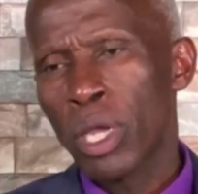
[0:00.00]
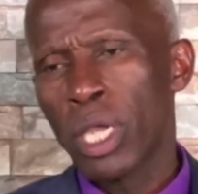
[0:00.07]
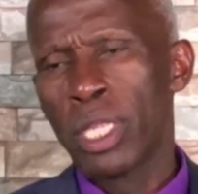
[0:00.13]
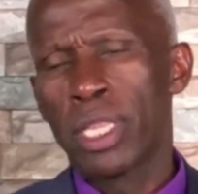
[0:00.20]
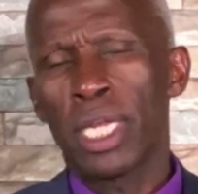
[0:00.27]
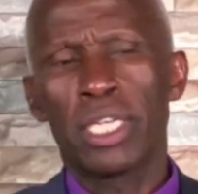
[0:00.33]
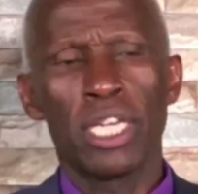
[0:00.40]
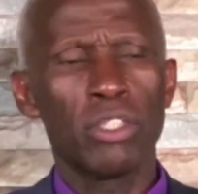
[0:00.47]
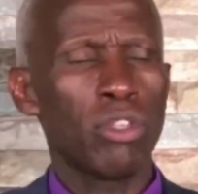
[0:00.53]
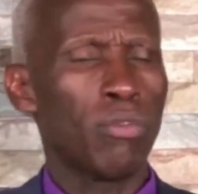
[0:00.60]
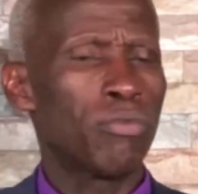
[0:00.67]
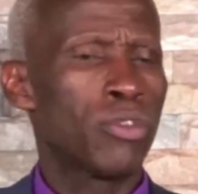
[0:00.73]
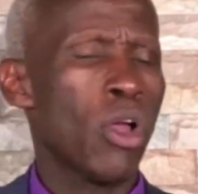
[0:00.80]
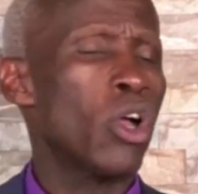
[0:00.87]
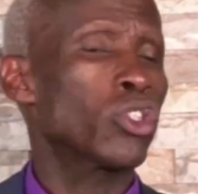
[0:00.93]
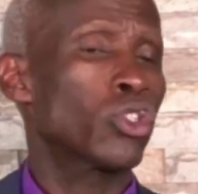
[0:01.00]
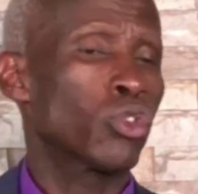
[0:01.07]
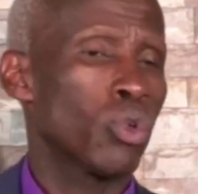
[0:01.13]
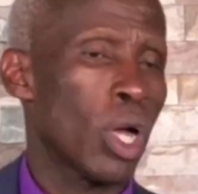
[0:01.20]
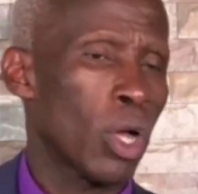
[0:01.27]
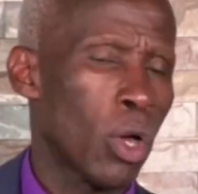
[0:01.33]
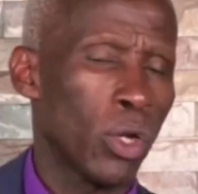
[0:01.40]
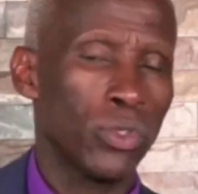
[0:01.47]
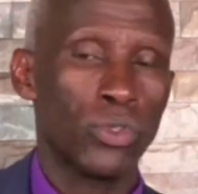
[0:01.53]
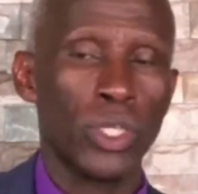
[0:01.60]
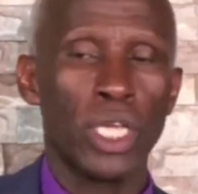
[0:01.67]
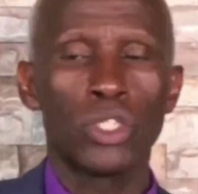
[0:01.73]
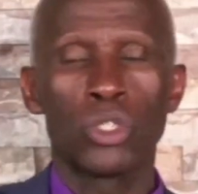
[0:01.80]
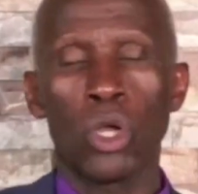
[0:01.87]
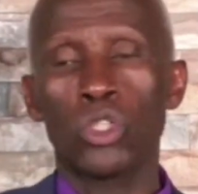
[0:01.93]
In the days of Joshua, God
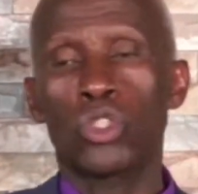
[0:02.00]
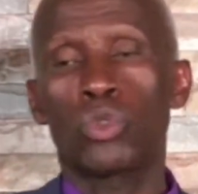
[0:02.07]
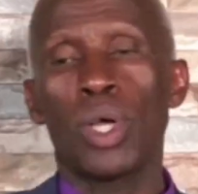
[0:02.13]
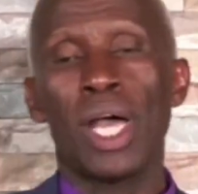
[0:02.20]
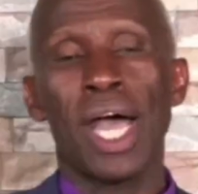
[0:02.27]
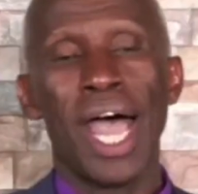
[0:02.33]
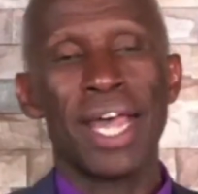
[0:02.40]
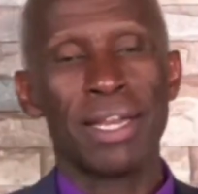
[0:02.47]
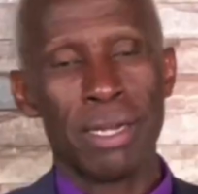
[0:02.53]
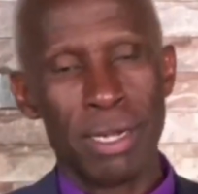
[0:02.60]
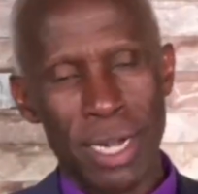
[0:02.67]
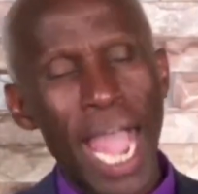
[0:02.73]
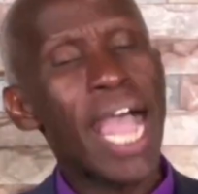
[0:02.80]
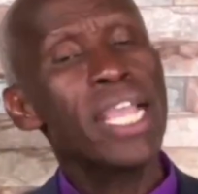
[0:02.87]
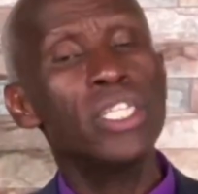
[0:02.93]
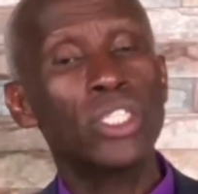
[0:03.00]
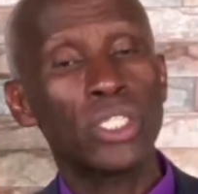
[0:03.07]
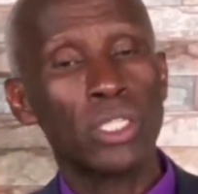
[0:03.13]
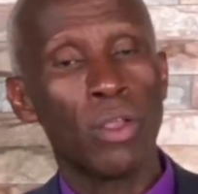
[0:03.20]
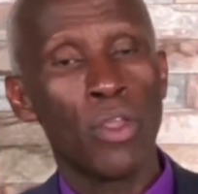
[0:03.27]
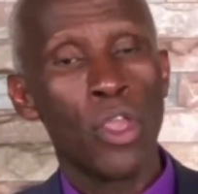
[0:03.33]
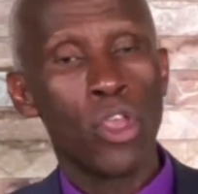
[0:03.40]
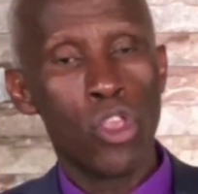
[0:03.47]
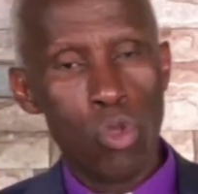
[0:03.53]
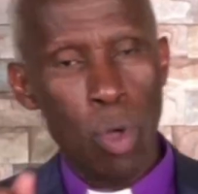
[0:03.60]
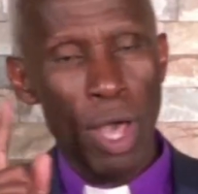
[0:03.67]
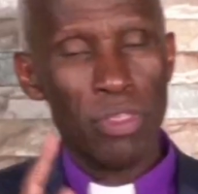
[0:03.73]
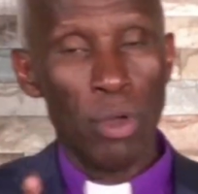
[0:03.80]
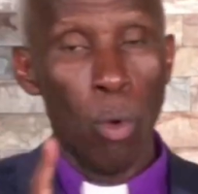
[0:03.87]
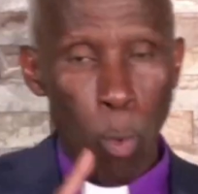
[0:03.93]
said, Joshua, arise. You
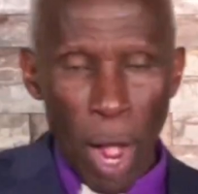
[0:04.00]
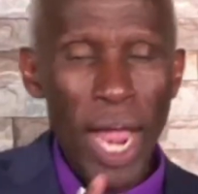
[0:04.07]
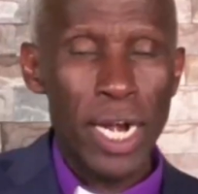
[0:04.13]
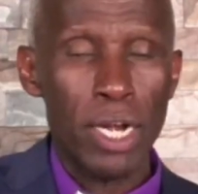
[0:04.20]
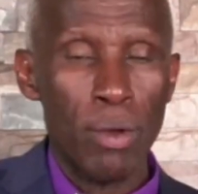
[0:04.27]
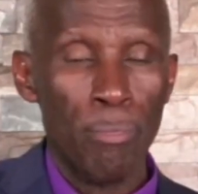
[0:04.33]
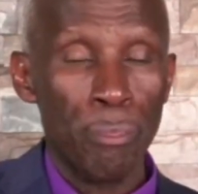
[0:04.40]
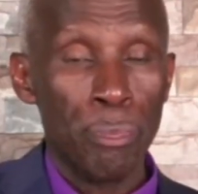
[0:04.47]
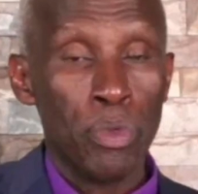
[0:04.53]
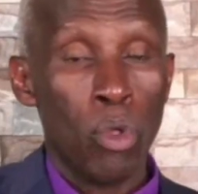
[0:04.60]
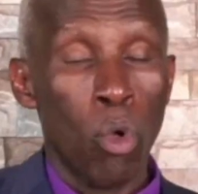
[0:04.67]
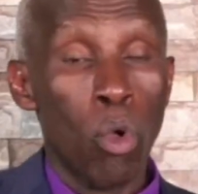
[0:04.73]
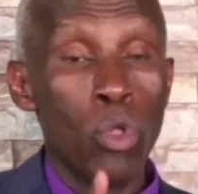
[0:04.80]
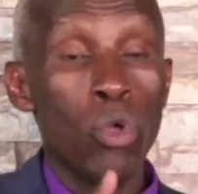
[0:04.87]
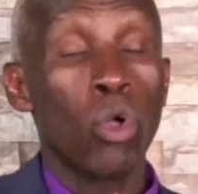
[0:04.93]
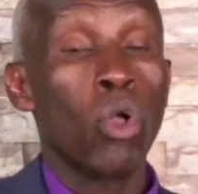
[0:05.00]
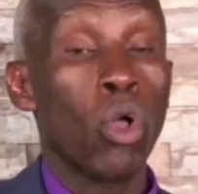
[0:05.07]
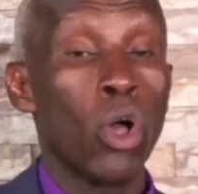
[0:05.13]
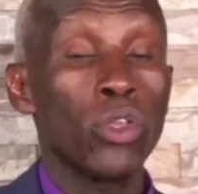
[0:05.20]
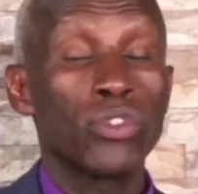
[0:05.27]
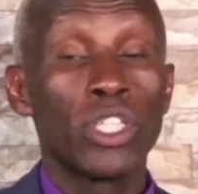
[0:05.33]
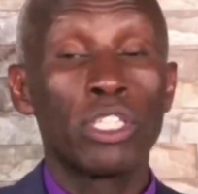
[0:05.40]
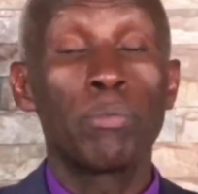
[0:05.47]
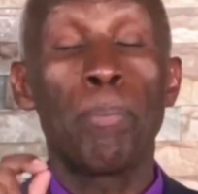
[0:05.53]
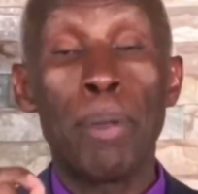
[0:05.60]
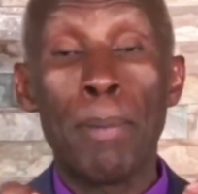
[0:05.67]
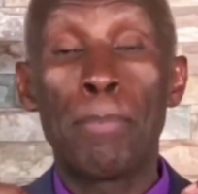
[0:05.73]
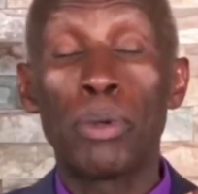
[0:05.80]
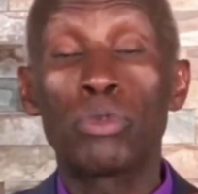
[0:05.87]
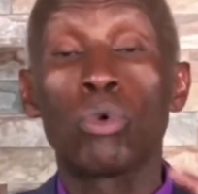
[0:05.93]
are the one who will cause these
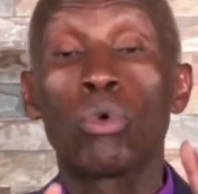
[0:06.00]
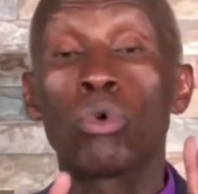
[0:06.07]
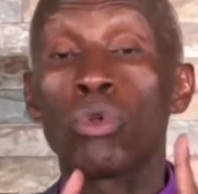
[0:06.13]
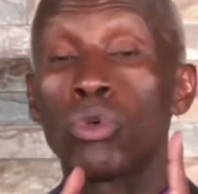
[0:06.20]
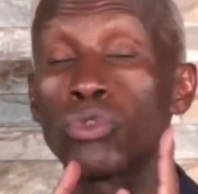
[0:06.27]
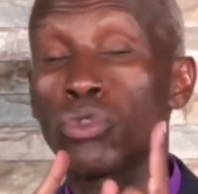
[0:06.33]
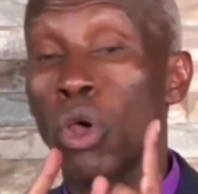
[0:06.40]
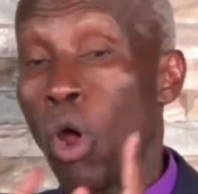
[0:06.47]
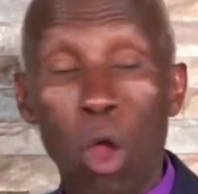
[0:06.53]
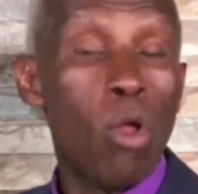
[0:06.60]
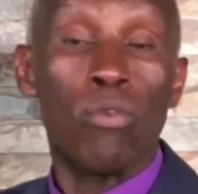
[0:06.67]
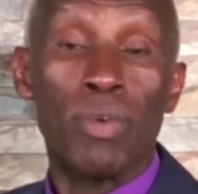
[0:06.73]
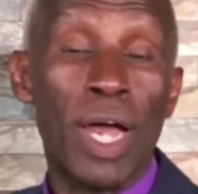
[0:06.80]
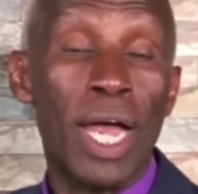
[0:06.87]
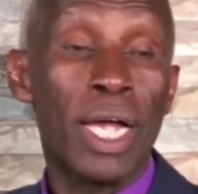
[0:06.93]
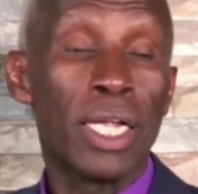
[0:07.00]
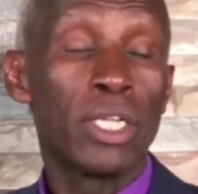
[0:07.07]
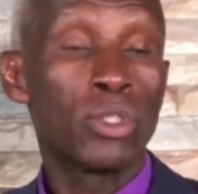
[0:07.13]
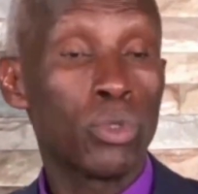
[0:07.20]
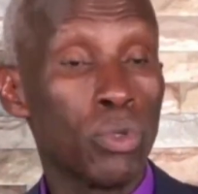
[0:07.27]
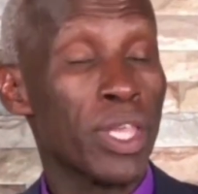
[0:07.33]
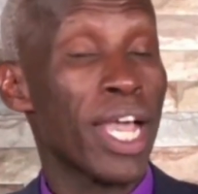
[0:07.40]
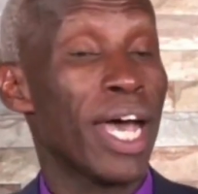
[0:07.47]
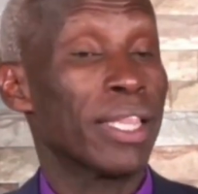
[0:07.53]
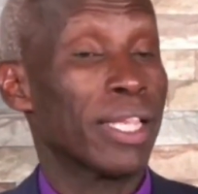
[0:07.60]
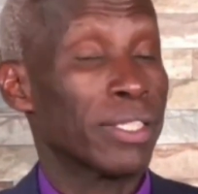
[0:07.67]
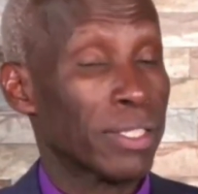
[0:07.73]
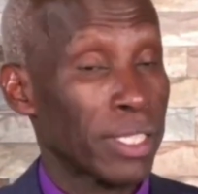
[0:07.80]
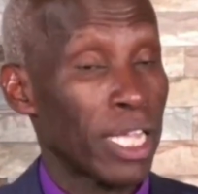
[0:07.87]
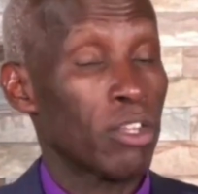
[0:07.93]
people to cross over to the other
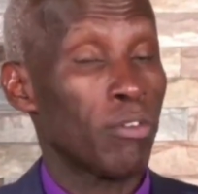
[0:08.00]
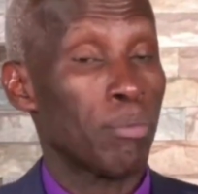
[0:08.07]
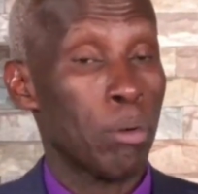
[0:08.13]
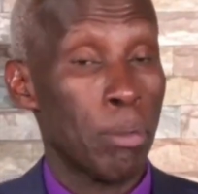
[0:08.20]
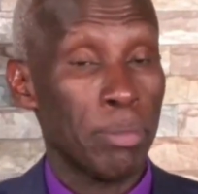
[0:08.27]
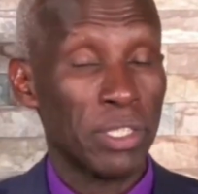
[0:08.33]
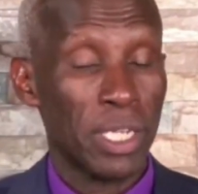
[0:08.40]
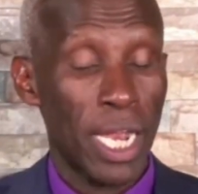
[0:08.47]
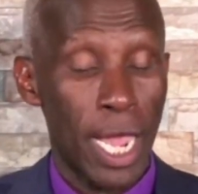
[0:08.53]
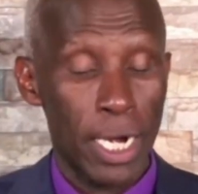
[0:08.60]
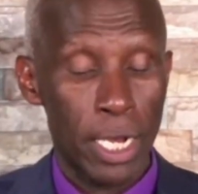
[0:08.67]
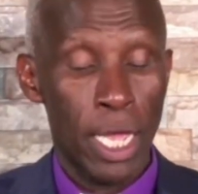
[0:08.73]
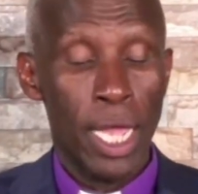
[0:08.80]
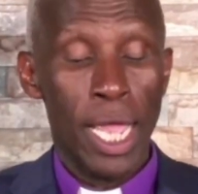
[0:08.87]
side of promised land.